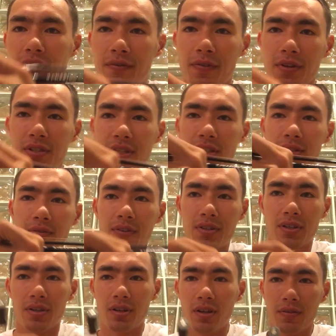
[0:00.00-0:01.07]
So first things
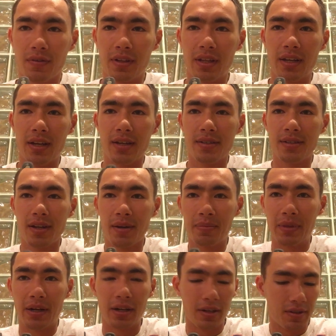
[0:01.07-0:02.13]
first, I'll go over the uh,
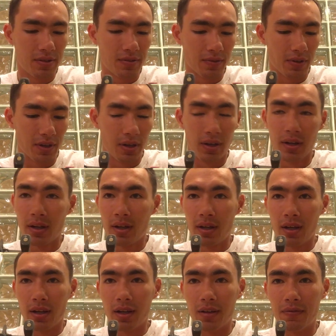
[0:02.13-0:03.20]
setup that I use for
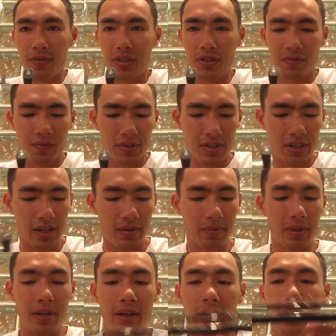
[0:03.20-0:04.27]
fishing for
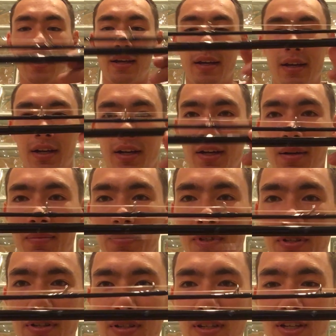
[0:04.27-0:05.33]
salmon. Um,
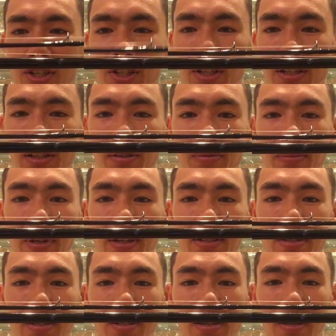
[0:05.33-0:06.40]
so this is a G
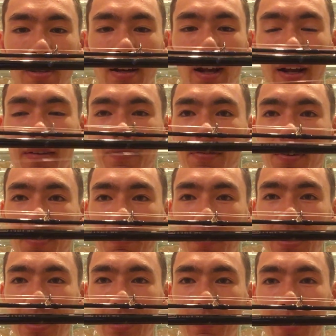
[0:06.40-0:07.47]
Loomis 9 foot
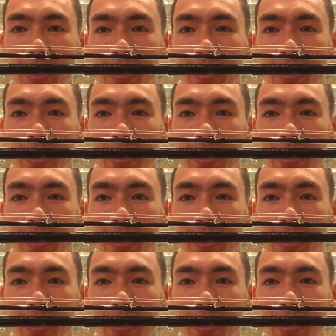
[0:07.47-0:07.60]
medium